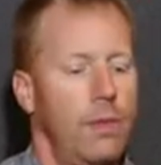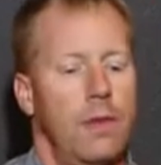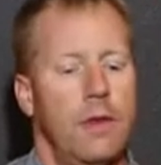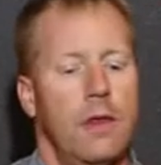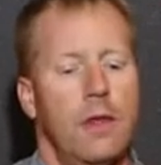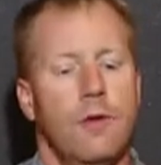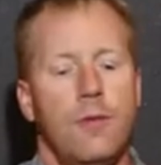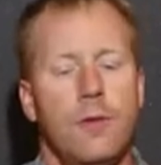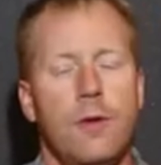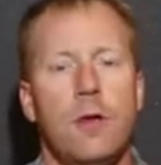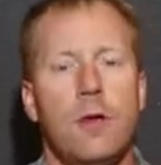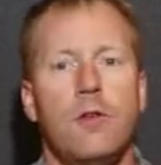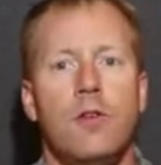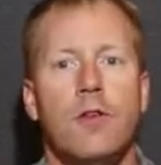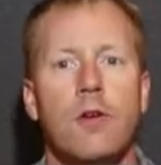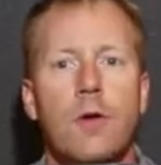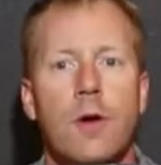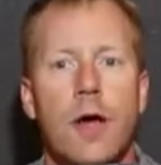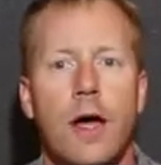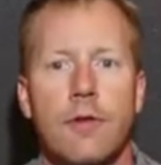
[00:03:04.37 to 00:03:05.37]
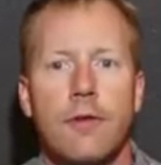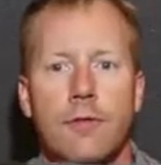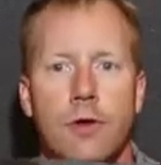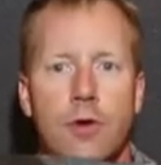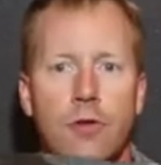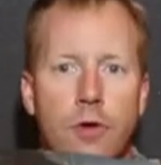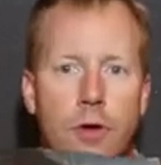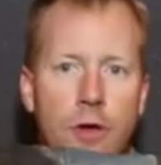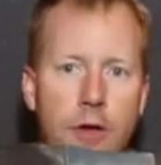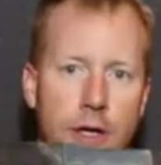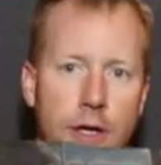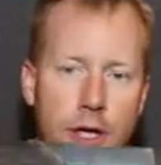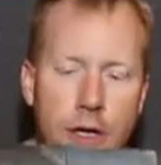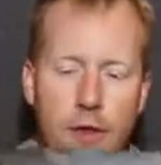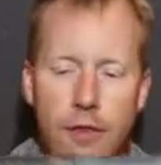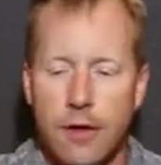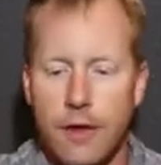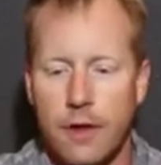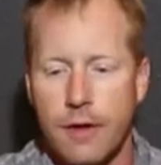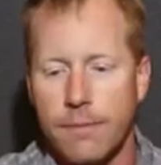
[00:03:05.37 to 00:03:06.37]
if you do have to drill
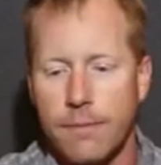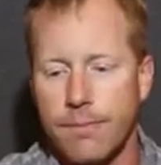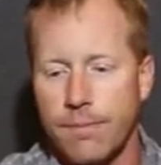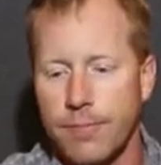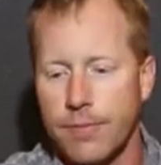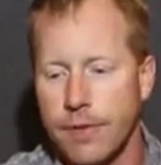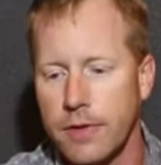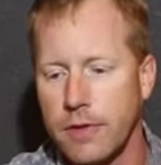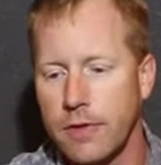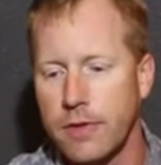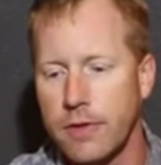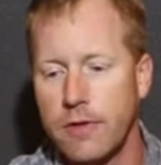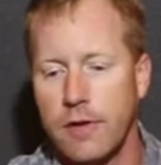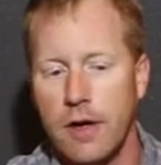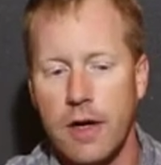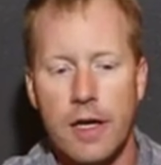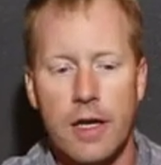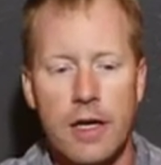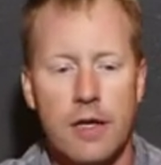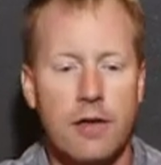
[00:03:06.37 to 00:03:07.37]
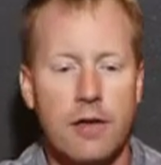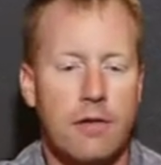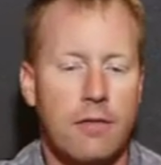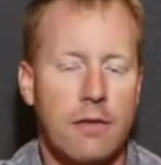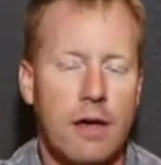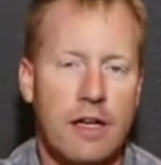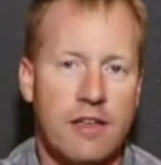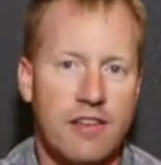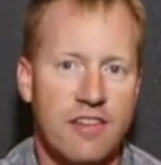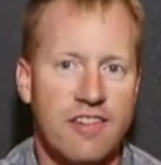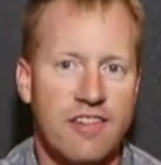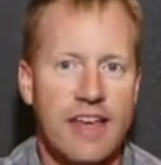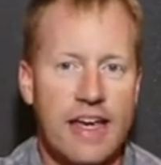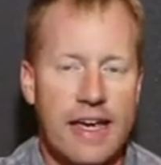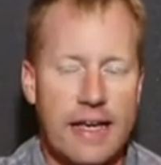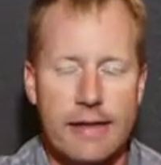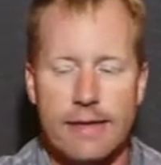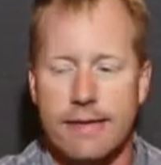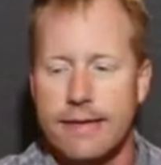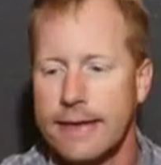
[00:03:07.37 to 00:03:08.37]
anything to any
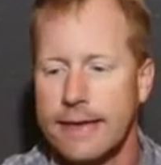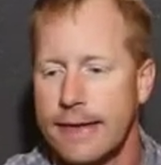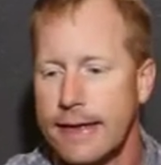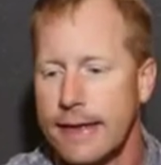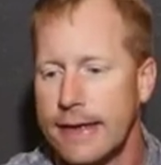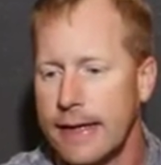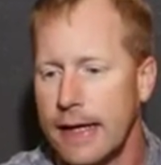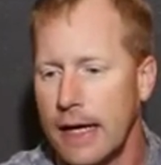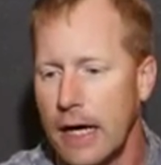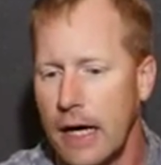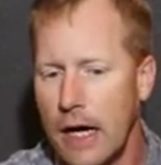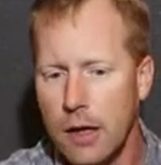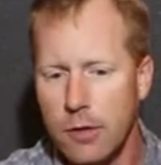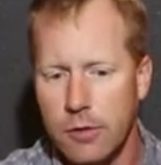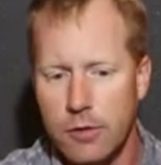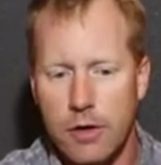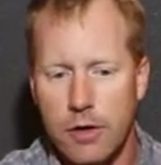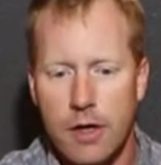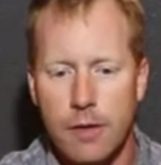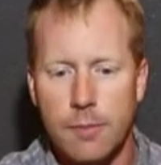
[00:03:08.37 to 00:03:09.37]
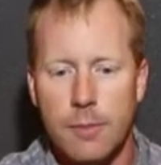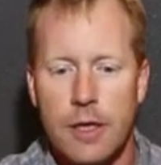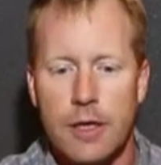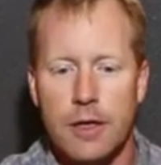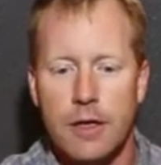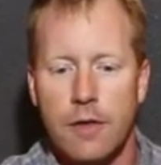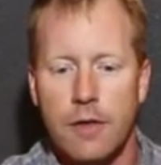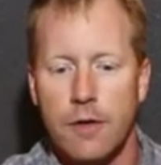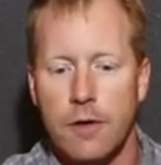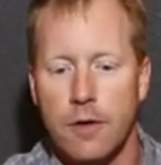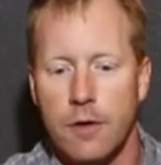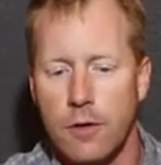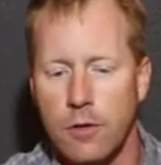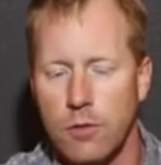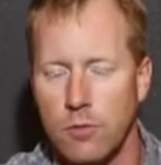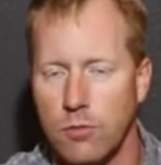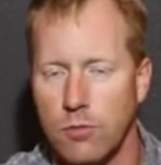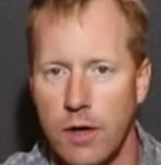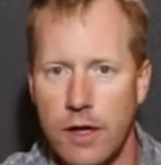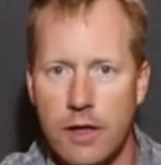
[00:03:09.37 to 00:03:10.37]
extent, I would recommend either
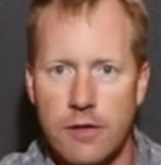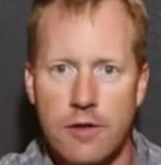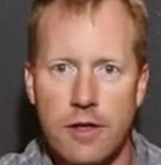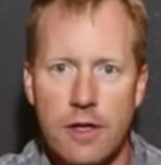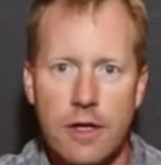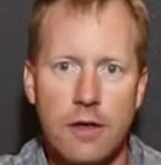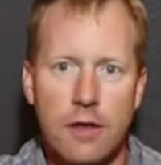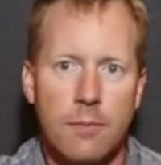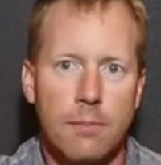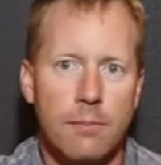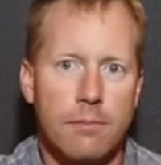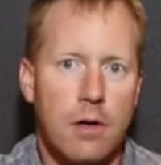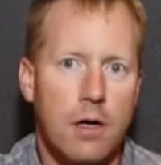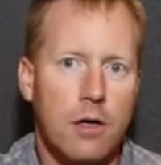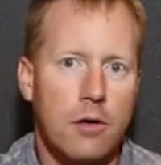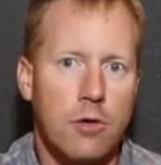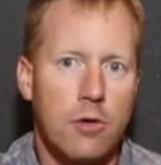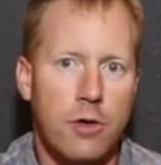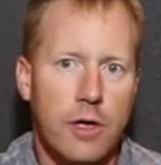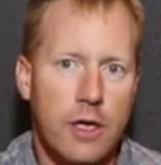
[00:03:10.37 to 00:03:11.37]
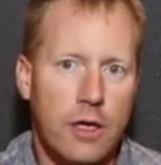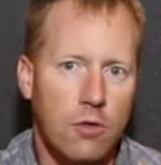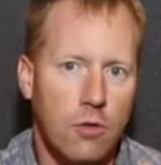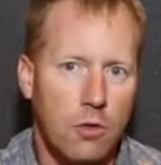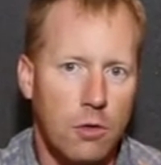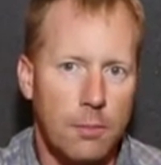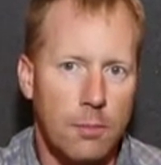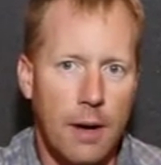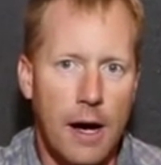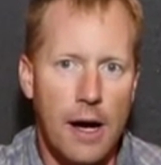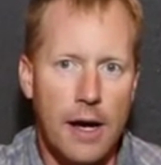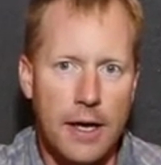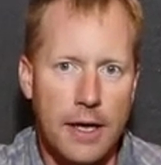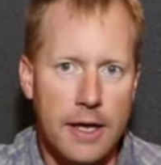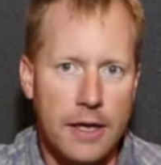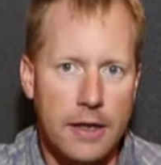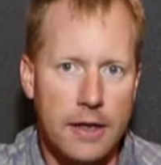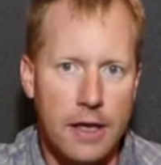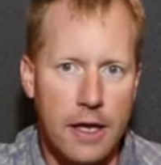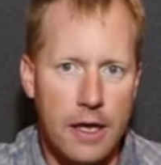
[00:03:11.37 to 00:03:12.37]
renting, borrowing, or
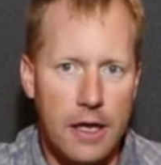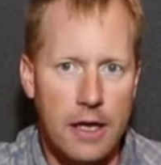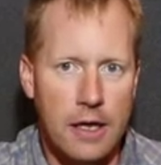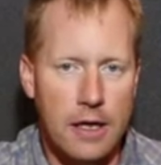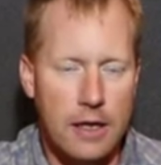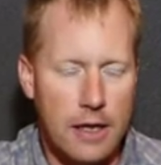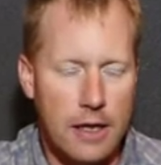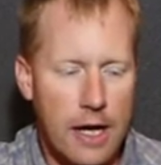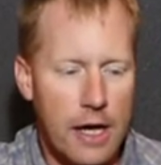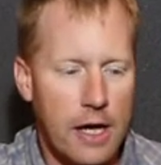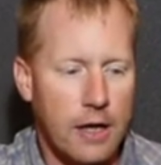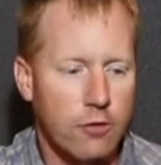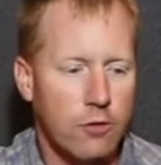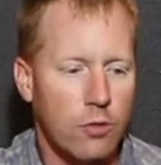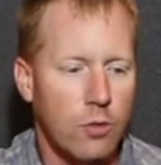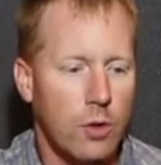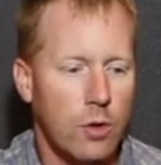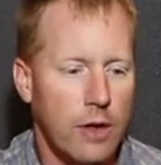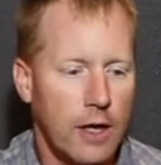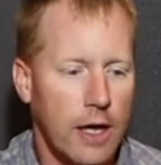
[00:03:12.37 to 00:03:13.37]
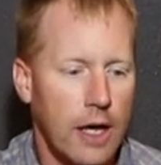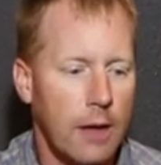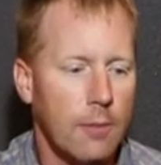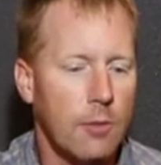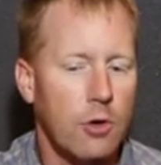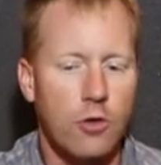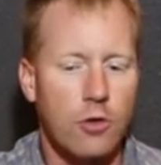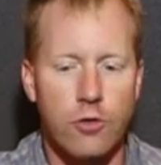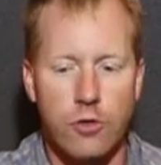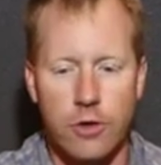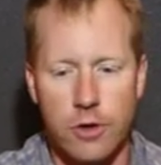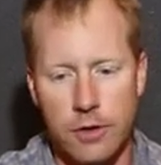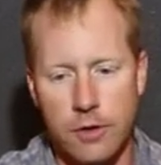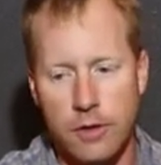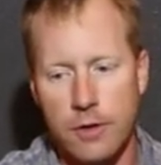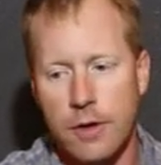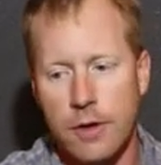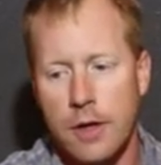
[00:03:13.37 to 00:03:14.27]
buying an actual hammer drill.